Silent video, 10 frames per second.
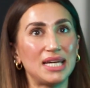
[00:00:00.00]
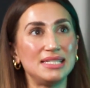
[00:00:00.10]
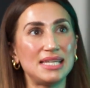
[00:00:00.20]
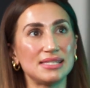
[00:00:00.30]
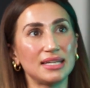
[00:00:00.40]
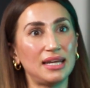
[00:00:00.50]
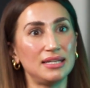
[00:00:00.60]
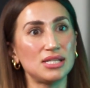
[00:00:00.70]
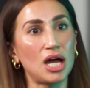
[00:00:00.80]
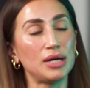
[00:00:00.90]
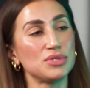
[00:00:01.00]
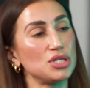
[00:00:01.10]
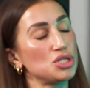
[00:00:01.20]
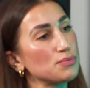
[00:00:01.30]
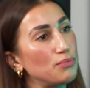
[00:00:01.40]
designate times to
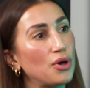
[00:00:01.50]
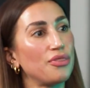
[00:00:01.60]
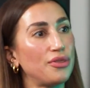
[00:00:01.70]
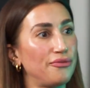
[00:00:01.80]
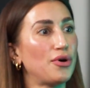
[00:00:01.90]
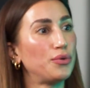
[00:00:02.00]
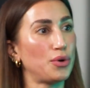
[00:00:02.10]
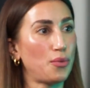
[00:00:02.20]
just put the phone